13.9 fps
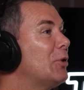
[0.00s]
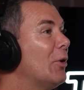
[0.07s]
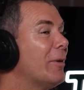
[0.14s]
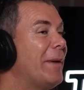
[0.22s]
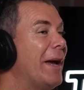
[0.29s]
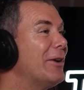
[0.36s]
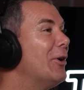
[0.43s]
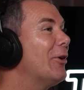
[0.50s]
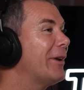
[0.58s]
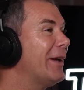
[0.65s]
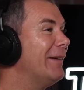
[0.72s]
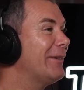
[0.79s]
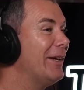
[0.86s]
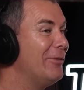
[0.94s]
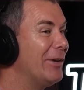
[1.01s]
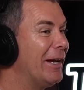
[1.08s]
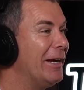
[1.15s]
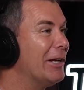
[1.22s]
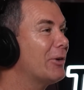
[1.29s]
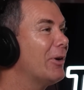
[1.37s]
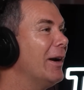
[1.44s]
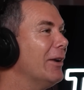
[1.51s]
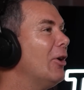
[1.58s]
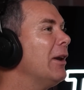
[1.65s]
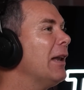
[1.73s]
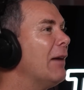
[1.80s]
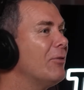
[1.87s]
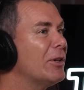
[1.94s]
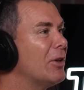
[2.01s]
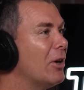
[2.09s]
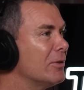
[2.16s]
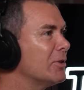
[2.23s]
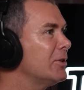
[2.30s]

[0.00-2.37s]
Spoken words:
Talk about not giving any credit. I love the Dons.